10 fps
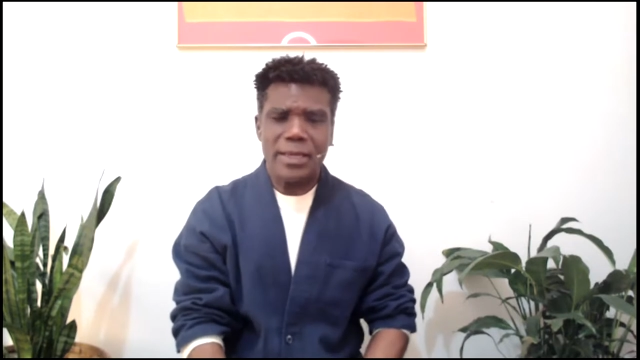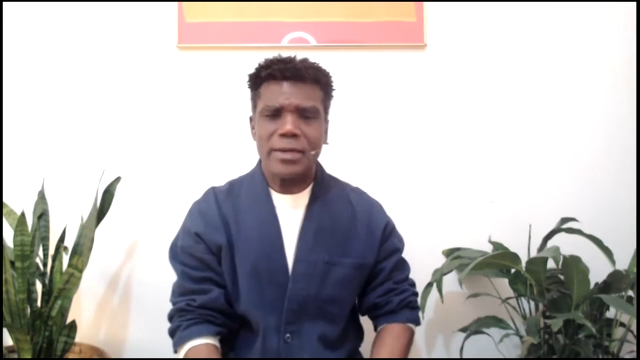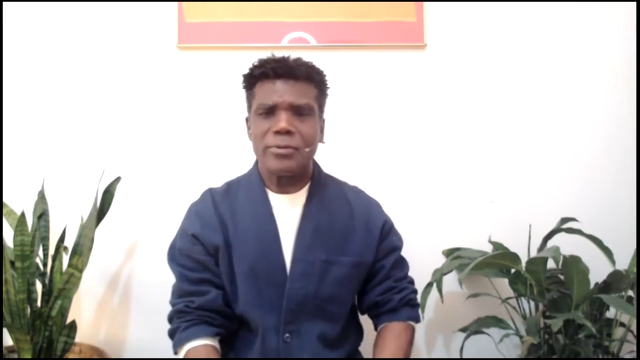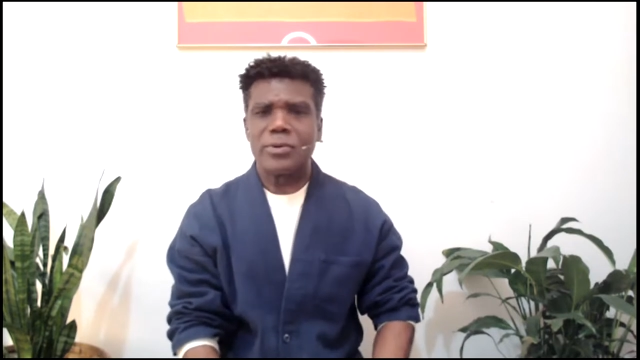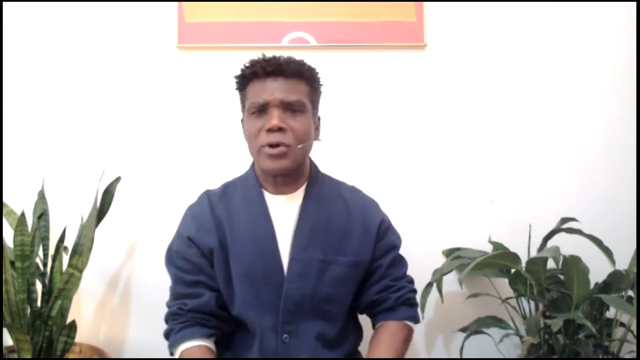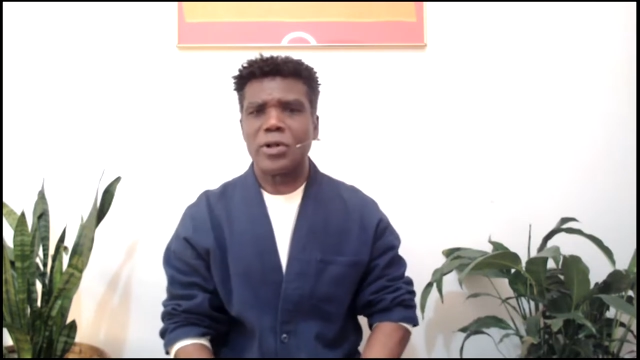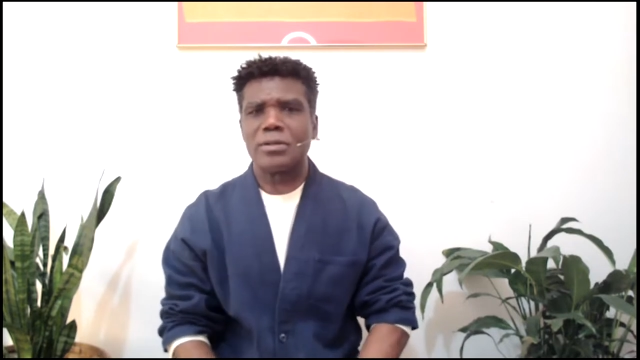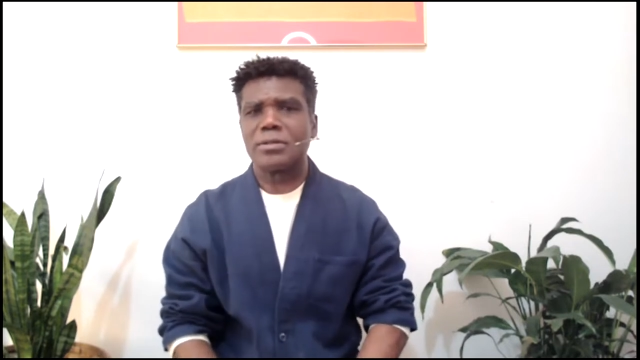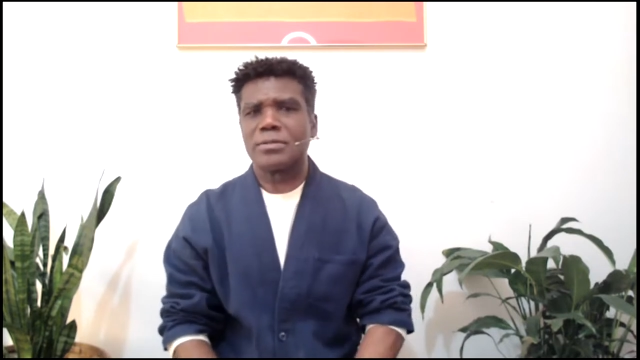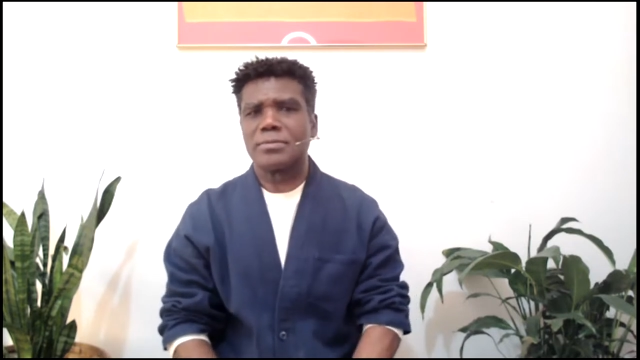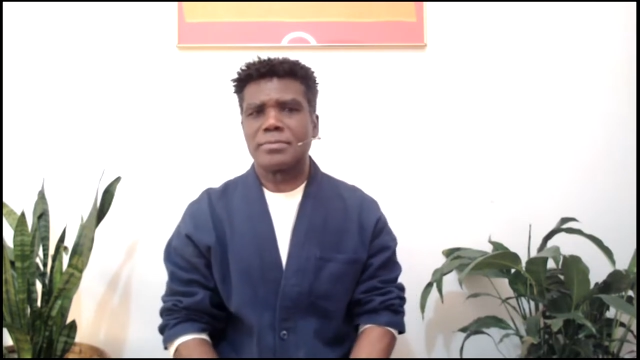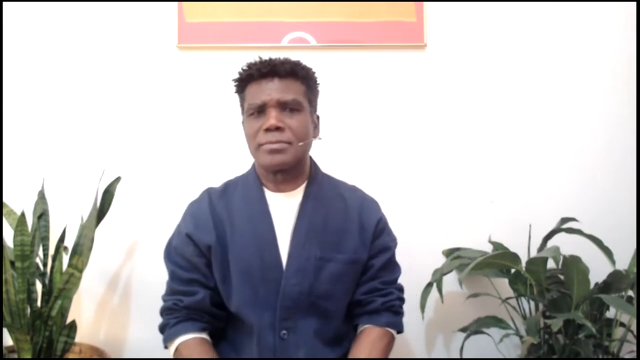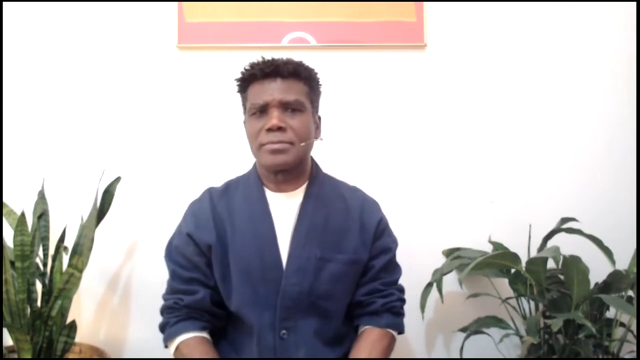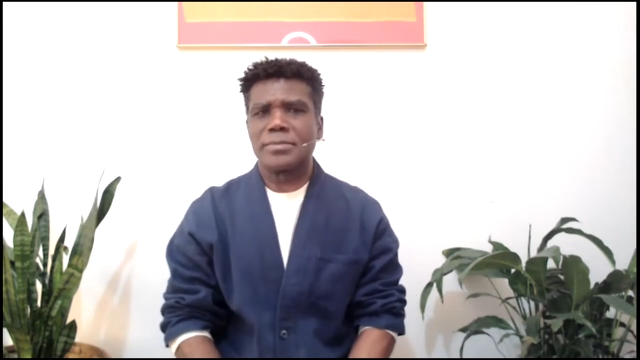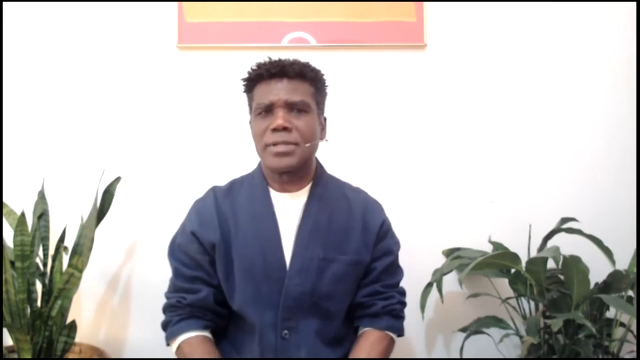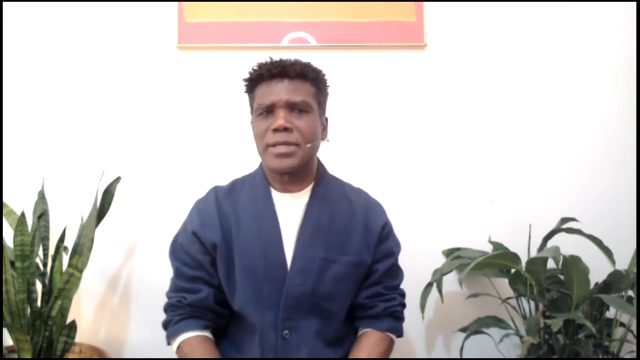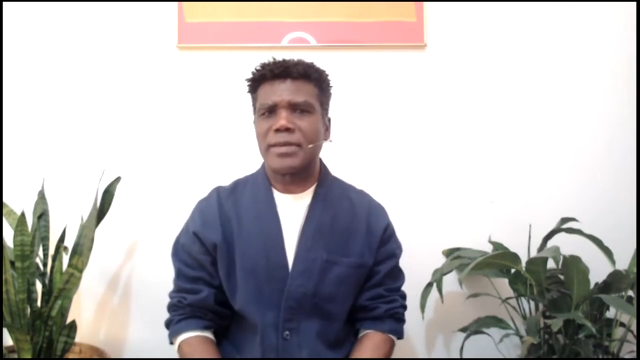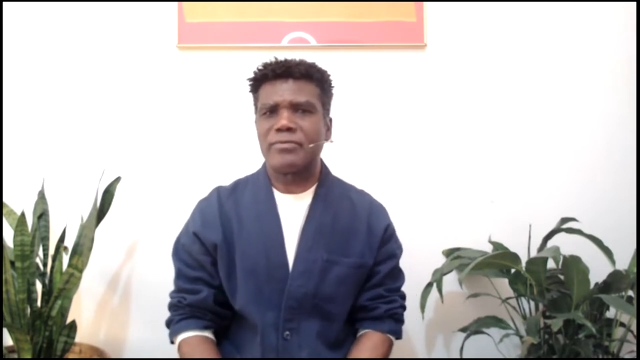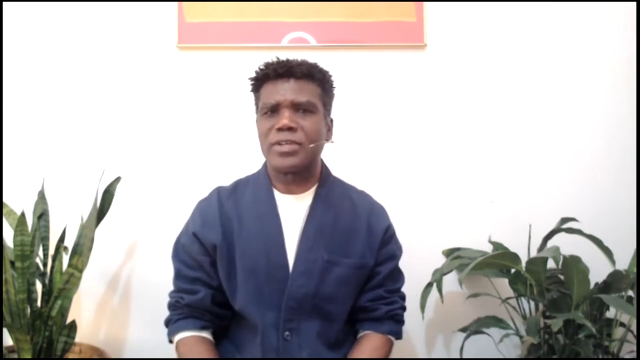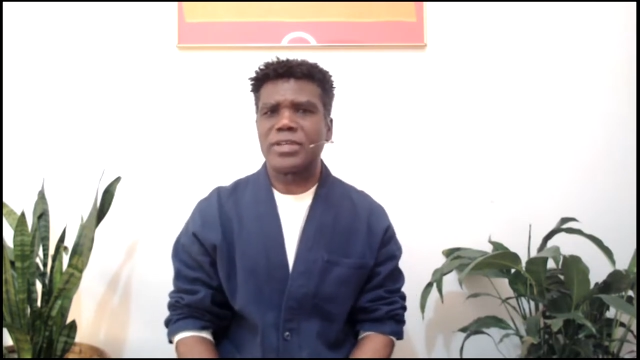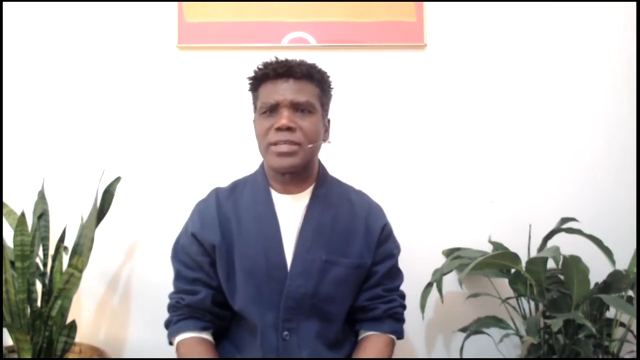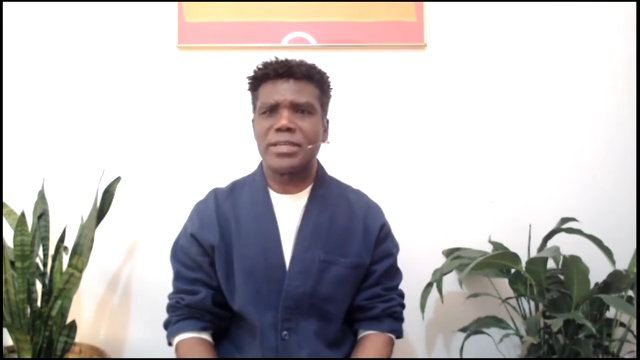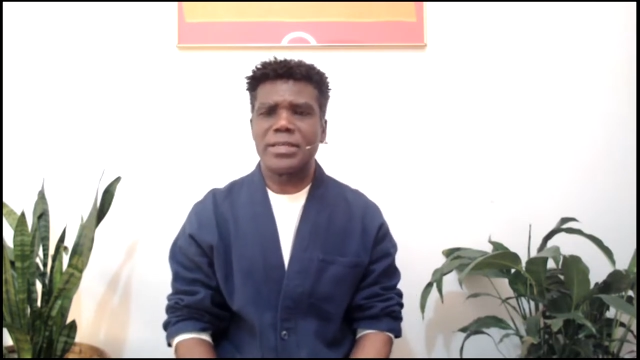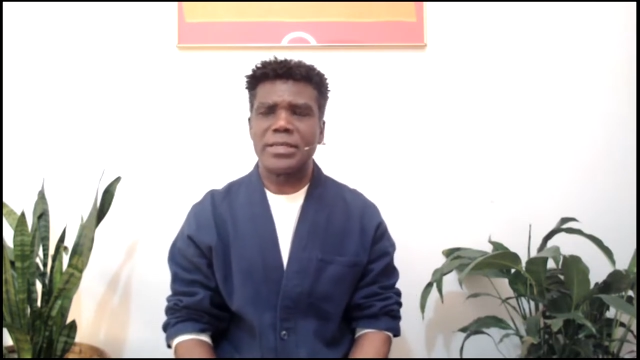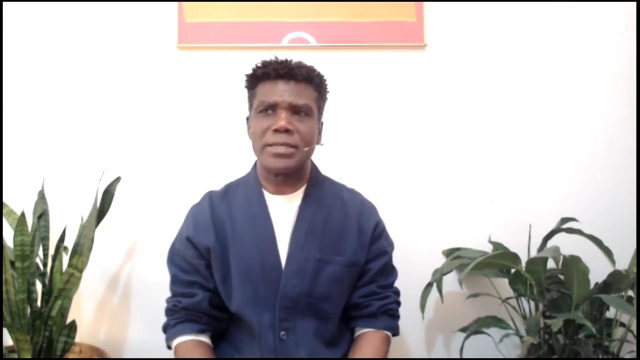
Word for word: we all, every